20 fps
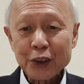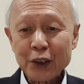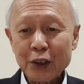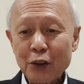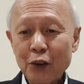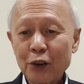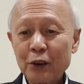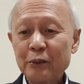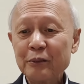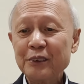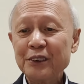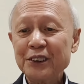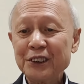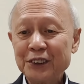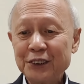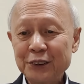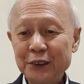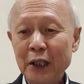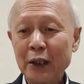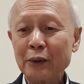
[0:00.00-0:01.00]
economies
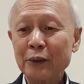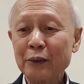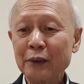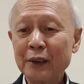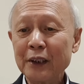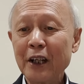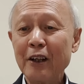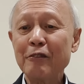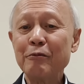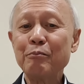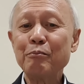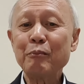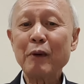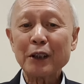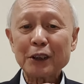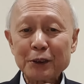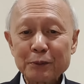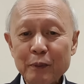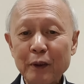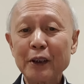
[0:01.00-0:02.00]
generally have
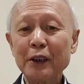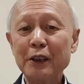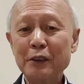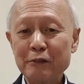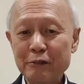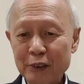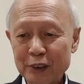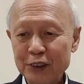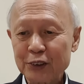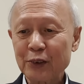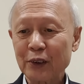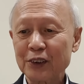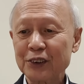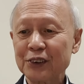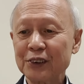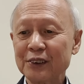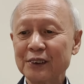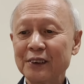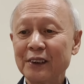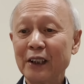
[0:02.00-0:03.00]
much better
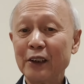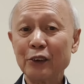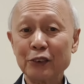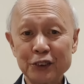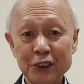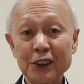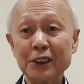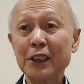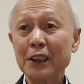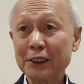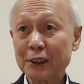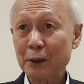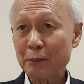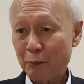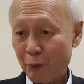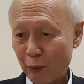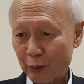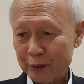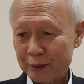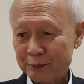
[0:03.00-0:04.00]
infrastructure and logistic
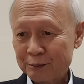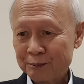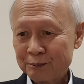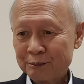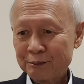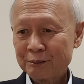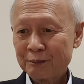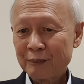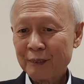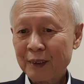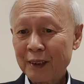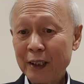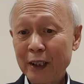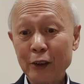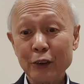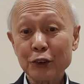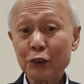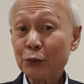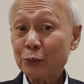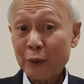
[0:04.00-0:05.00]
support, okay, and
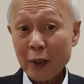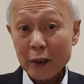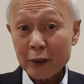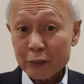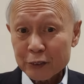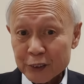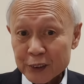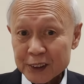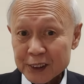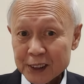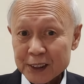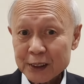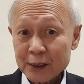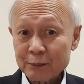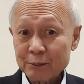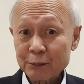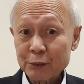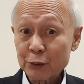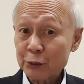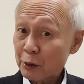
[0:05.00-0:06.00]
also regulatory
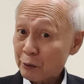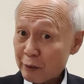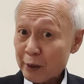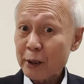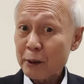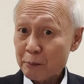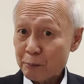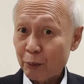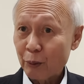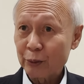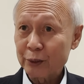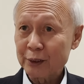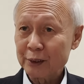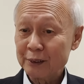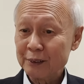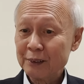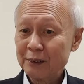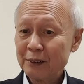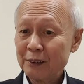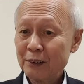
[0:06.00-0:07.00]
systems, which are very important
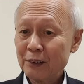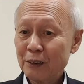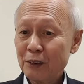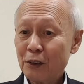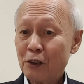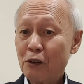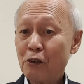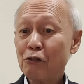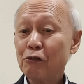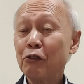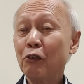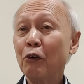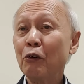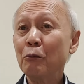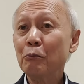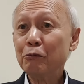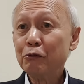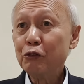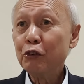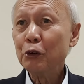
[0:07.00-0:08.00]
for
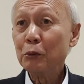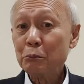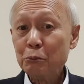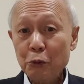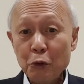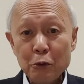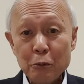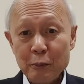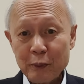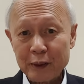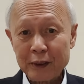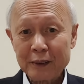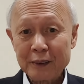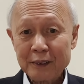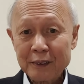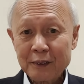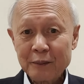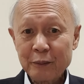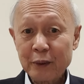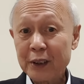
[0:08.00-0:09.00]
food movement,
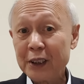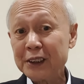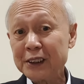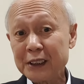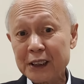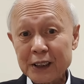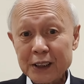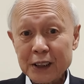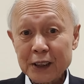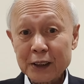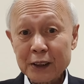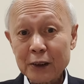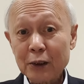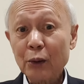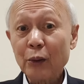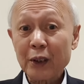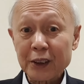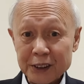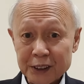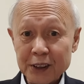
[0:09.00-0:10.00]
whether it's internal
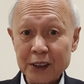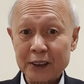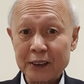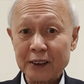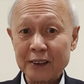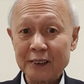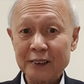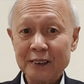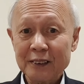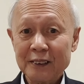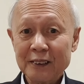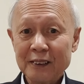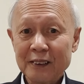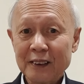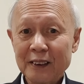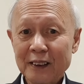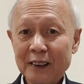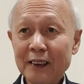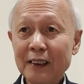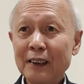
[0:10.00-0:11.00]
or external.
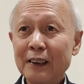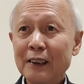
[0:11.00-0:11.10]
Yeah,